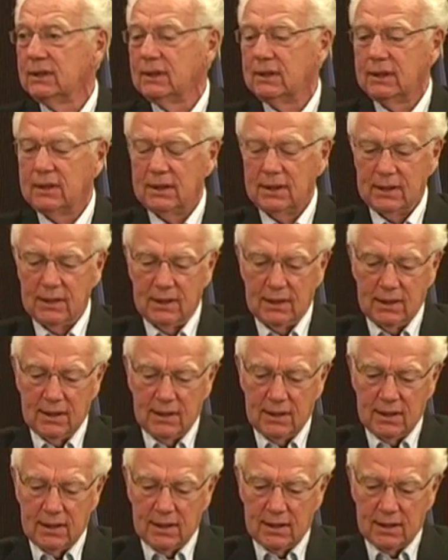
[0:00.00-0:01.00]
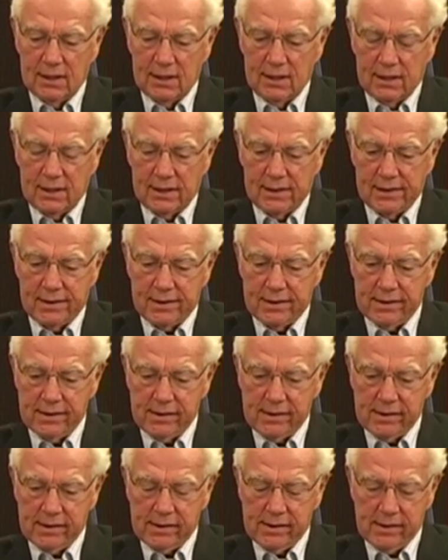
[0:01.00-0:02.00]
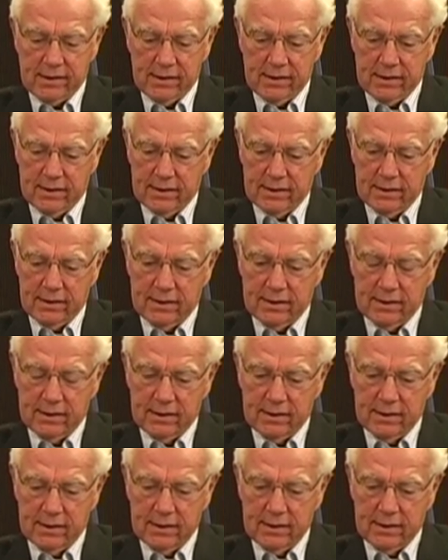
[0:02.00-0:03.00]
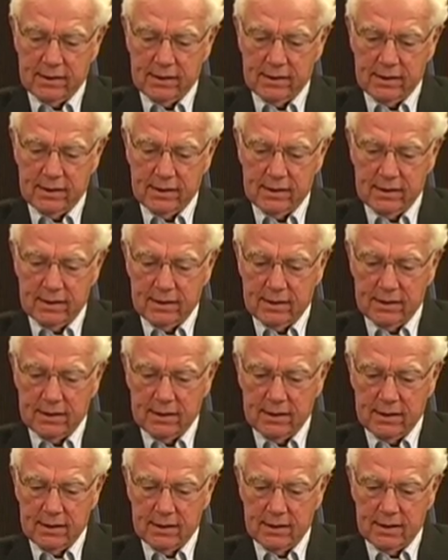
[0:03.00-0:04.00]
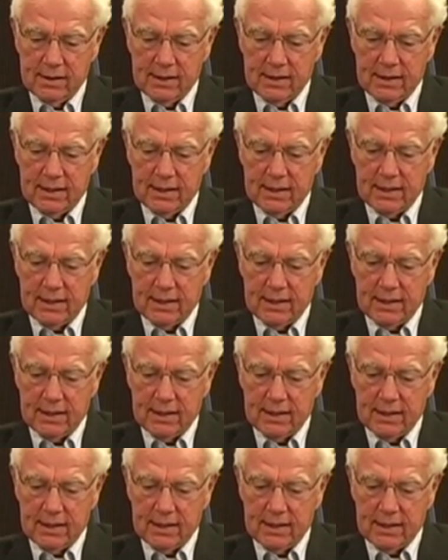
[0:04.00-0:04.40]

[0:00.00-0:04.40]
Nothing is said.